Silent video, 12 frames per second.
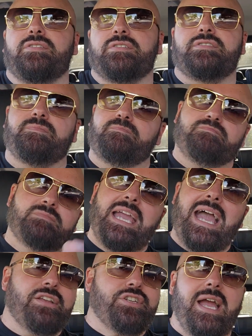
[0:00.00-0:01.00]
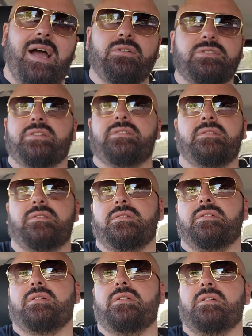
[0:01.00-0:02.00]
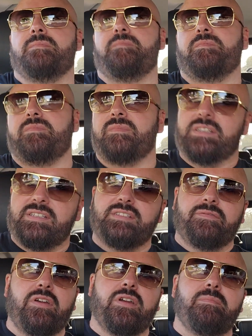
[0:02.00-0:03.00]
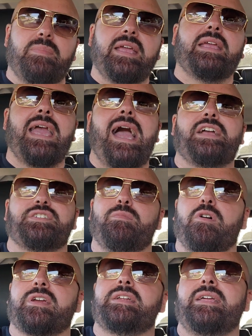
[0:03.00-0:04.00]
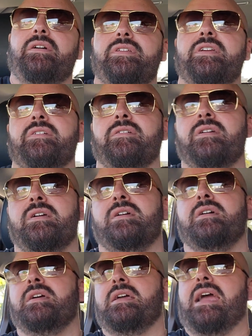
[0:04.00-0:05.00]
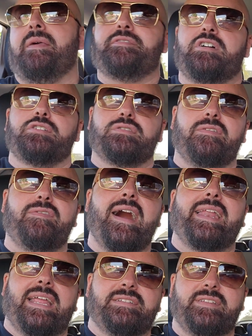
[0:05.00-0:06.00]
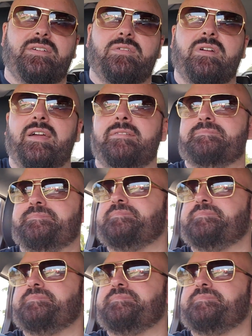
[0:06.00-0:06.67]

There's cash out. This is a very big cash market down here. And there's also financing, okay?